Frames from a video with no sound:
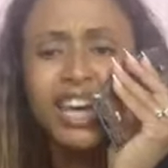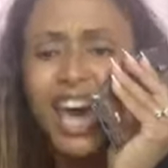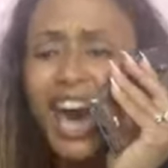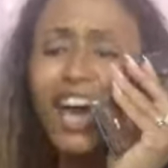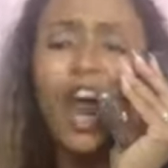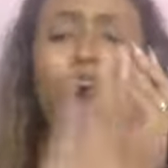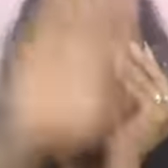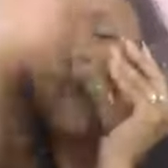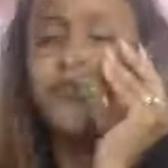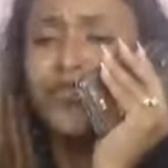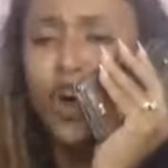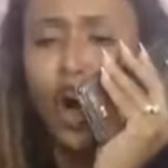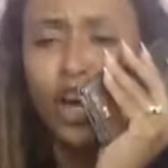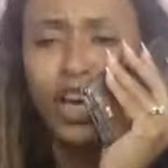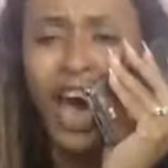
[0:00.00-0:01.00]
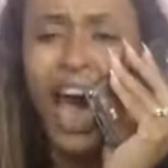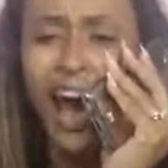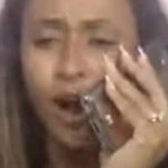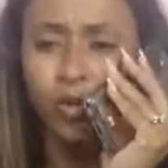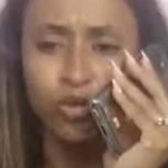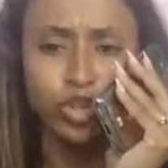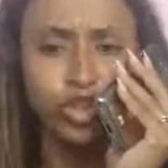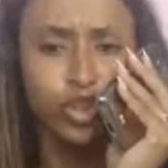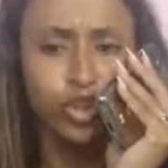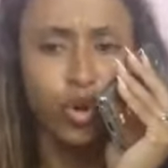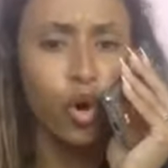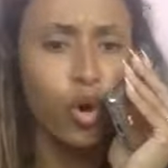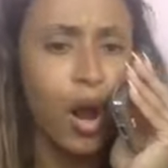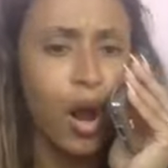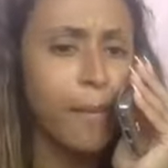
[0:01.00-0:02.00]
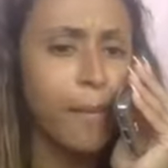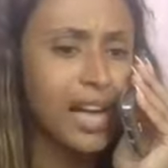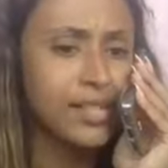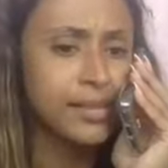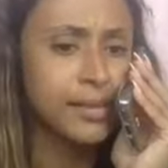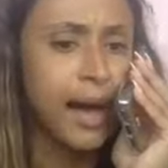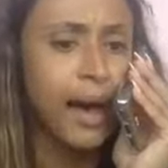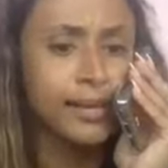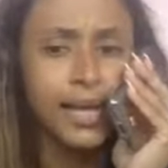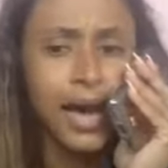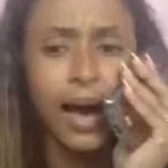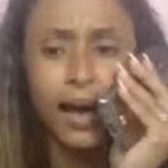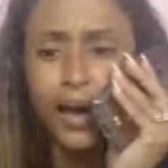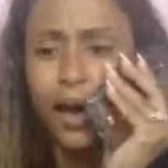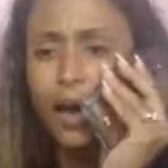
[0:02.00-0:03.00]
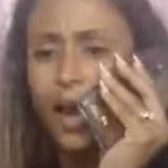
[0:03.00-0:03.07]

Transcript: off your couch. Get